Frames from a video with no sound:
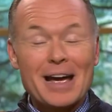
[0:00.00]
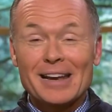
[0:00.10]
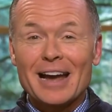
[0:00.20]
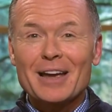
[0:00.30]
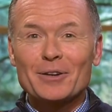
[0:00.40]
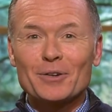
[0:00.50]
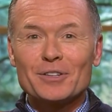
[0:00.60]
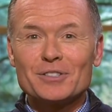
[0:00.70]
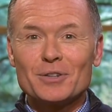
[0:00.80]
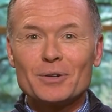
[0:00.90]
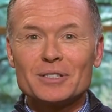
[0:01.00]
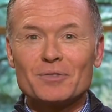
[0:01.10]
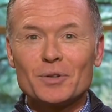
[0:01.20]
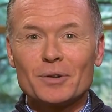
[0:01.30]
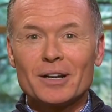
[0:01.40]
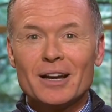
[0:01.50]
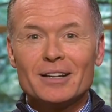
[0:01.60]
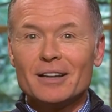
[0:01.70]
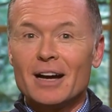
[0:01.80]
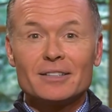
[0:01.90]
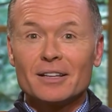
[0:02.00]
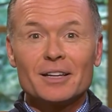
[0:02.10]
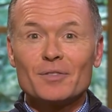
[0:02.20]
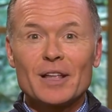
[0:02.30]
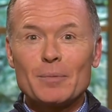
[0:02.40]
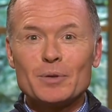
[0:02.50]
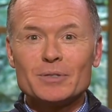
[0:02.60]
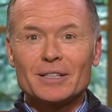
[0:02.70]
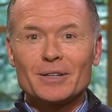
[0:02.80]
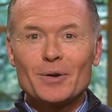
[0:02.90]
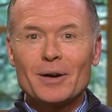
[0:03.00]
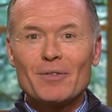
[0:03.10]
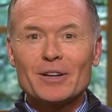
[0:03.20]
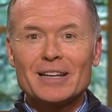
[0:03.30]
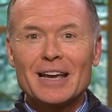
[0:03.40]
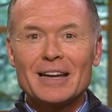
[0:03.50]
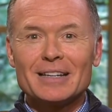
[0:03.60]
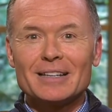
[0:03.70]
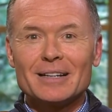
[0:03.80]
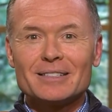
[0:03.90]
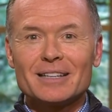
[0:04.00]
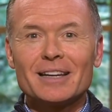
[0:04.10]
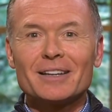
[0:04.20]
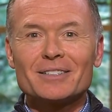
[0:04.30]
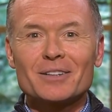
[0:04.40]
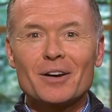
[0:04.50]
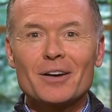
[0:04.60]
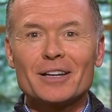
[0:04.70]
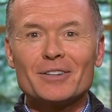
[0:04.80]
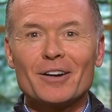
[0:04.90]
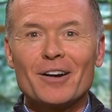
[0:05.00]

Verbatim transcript: I, and I encourage you as a viewer not to live without music. Go every day uh, singing a song in your